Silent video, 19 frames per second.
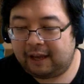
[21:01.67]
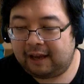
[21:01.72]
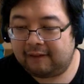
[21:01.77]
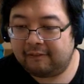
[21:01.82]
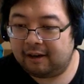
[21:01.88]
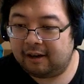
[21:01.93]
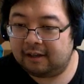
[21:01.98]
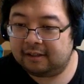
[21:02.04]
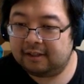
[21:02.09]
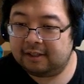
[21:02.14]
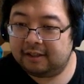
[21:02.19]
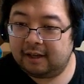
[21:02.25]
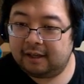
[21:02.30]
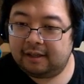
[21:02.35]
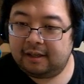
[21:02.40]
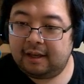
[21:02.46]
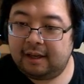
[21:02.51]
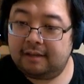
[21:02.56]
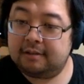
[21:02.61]

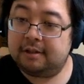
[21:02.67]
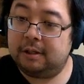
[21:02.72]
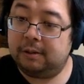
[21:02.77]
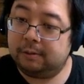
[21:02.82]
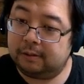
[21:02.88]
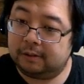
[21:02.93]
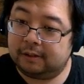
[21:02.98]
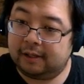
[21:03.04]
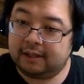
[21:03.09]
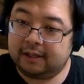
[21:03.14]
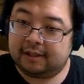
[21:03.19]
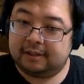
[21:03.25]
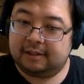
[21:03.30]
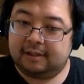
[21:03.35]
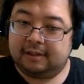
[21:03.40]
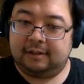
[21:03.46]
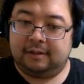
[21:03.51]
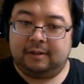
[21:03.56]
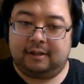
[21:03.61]
198 total luck,
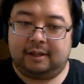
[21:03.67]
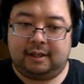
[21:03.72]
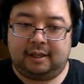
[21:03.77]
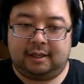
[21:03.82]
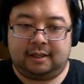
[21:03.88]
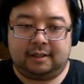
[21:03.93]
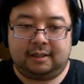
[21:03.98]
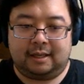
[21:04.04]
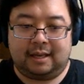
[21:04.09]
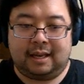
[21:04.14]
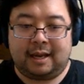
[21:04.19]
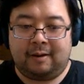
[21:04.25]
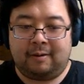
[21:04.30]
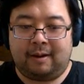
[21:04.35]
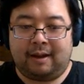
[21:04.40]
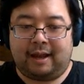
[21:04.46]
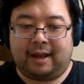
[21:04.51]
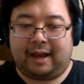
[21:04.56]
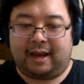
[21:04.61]
you can
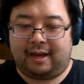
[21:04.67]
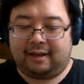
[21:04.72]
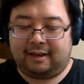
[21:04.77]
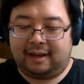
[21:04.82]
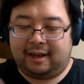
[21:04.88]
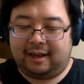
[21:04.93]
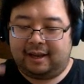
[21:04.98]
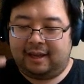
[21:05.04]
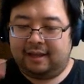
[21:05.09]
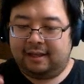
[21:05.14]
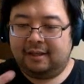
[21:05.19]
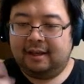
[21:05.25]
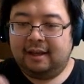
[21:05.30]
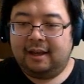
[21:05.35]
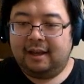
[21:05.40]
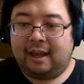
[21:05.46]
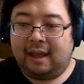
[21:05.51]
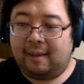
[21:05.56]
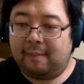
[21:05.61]
now add a
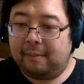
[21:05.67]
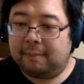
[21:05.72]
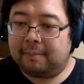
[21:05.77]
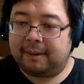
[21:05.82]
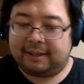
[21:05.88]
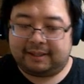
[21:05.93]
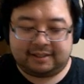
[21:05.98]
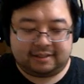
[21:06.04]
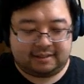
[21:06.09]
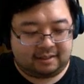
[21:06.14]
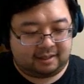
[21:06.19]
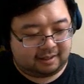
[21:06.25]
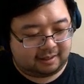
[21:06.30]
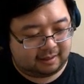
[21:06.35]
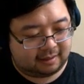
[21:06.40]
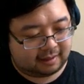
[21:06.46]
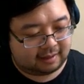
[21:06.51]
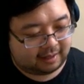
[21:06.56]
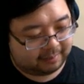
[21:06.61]
Ableberry
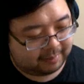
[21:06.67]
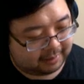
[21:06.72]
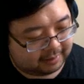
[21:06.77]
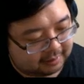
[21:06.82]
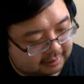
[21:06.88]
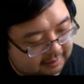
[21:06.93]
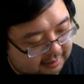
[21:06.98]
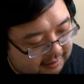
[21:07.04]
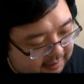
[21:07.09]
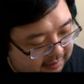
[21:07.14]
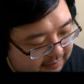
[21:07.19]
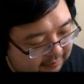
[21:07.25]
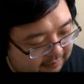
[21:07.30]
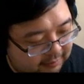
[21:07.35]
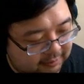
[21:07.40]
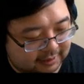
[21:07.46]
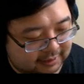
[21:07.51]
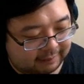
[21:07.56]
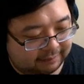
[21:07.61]
slot on that monster. Of
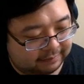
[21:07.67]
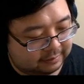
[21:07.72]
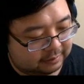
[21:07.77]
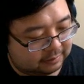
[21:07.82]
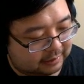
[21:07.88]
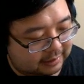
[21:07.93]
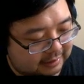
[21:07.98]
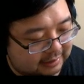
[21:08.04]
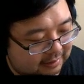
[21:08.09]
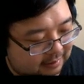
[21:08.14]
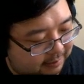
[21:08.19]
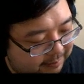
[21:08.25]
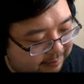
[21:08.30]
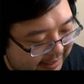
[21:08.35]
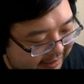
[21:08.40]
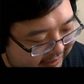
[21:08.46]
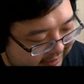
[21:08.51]
course, that first one has to be max